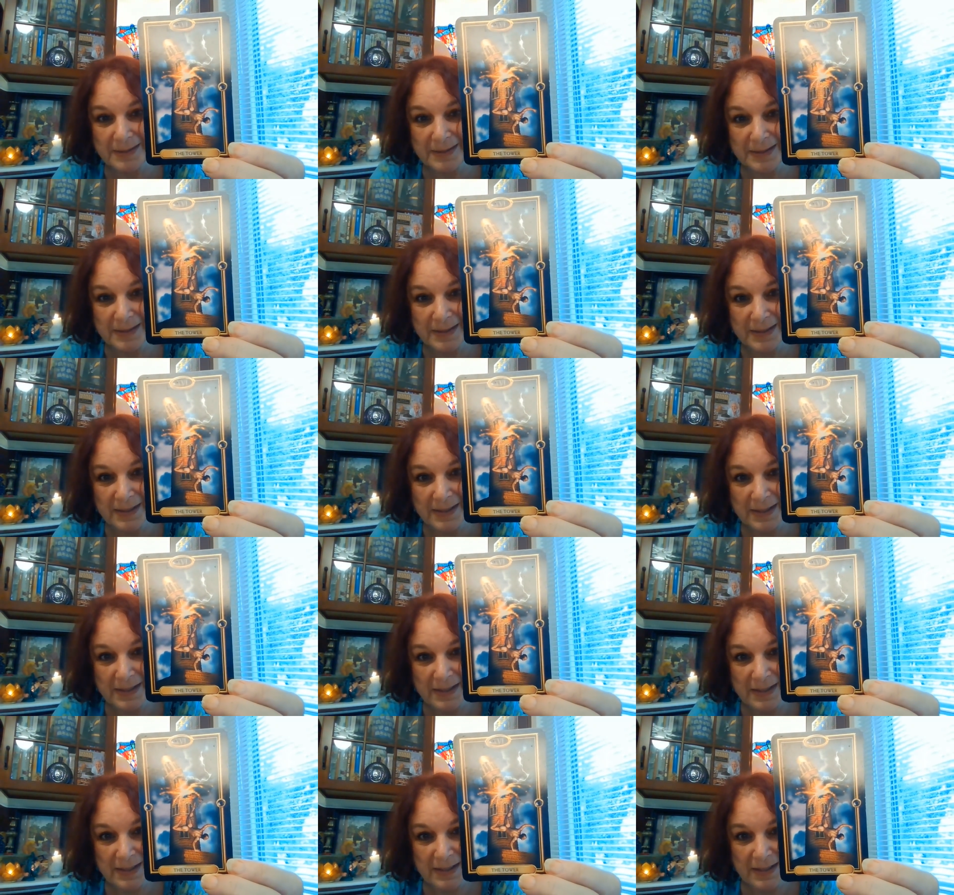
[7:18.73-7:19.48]

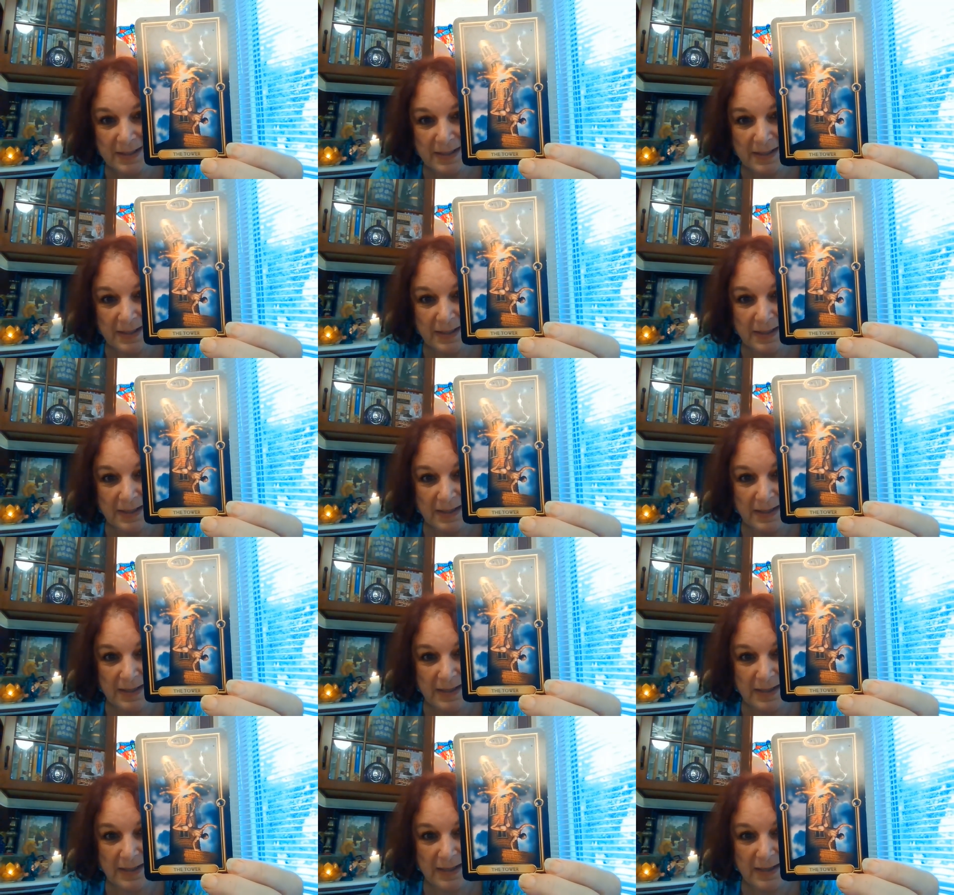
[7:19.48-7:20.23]

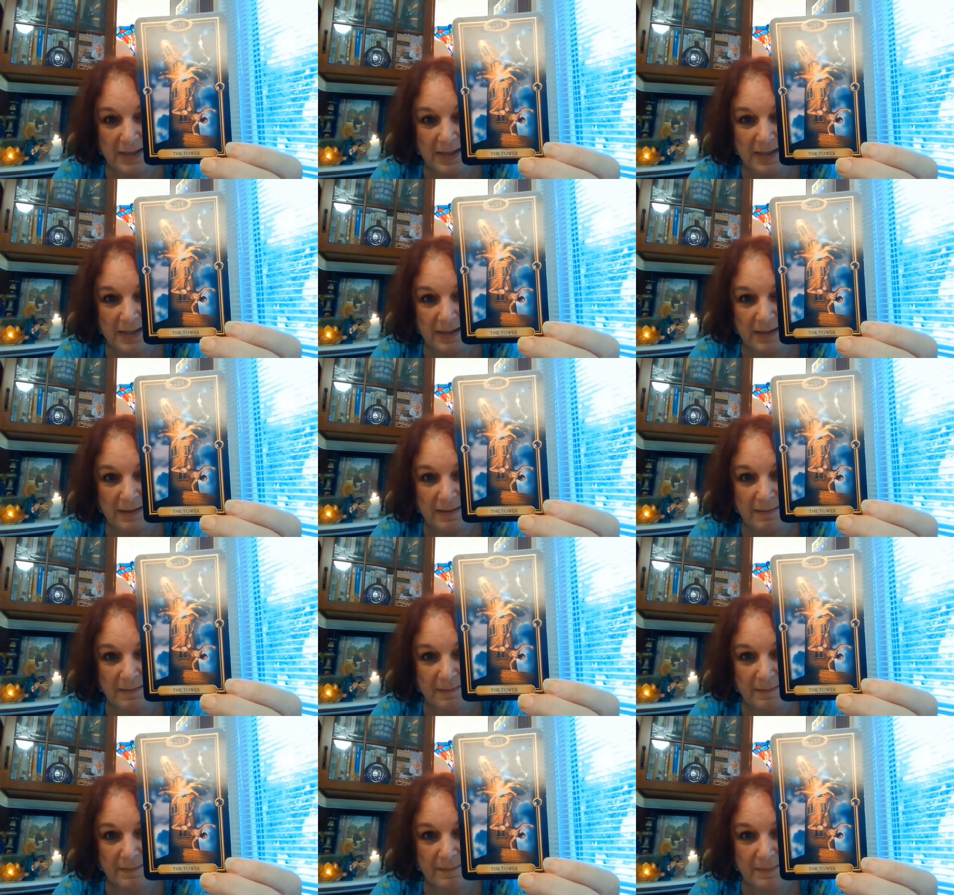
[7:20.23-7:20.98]

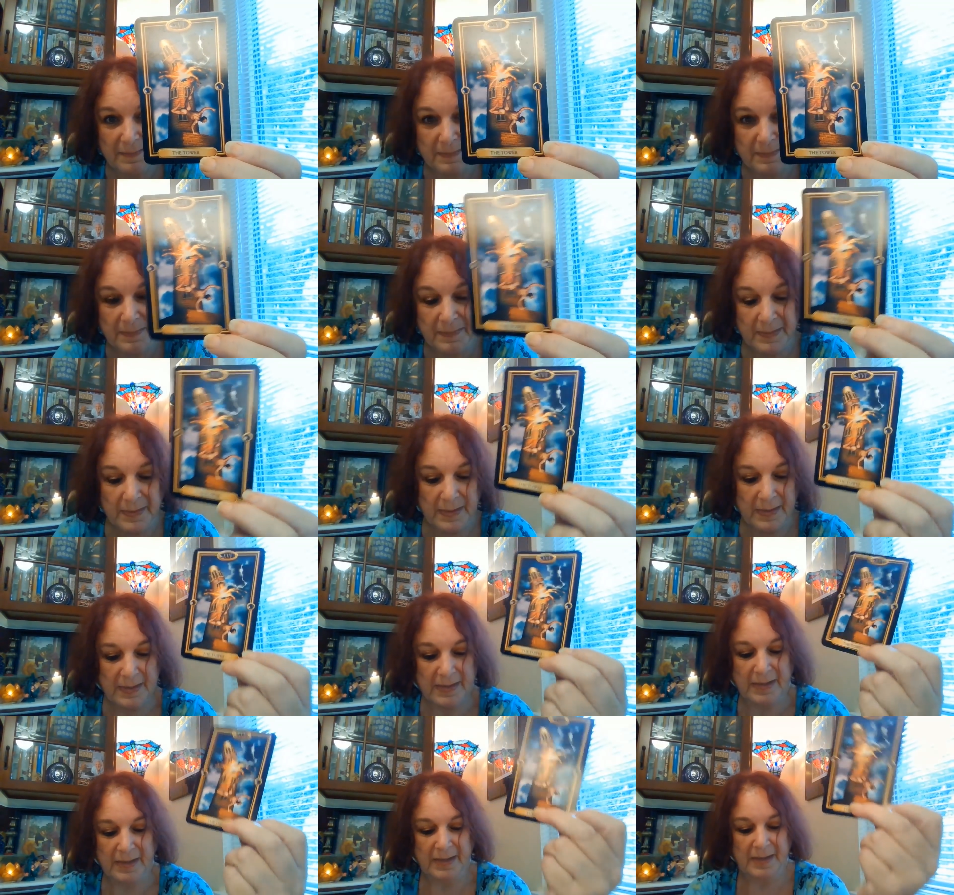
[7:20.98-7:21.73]

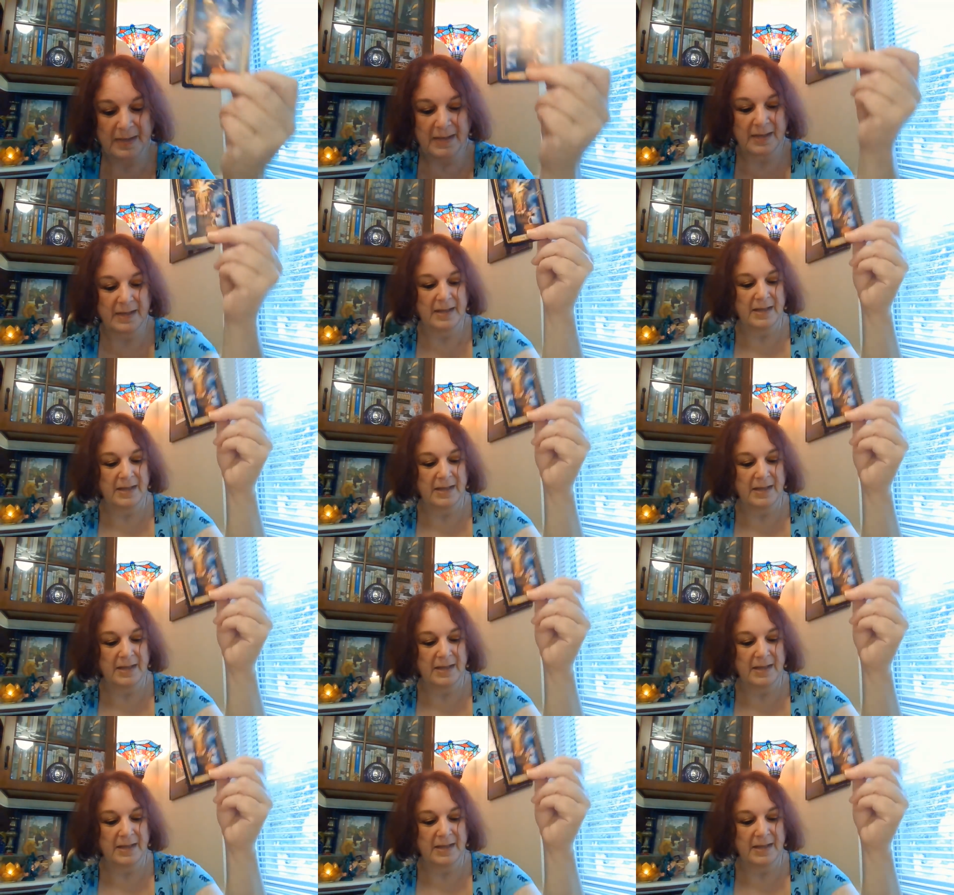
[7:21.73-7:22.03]
(silence)